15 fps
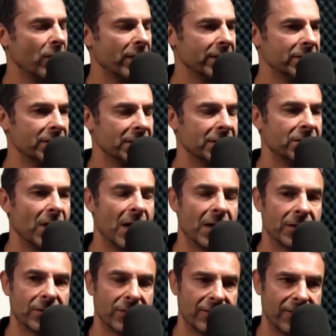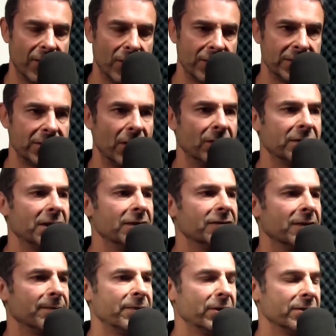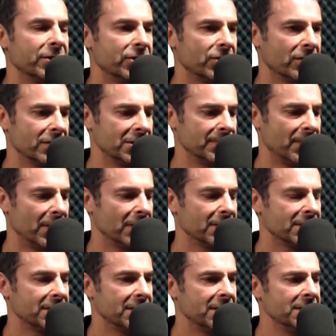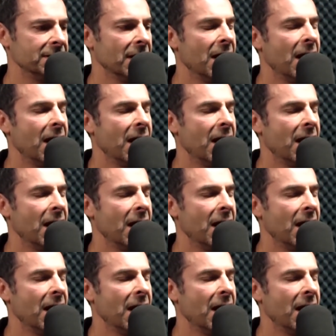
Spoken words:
going to the doctor, folks. Don't give up your insurance policies.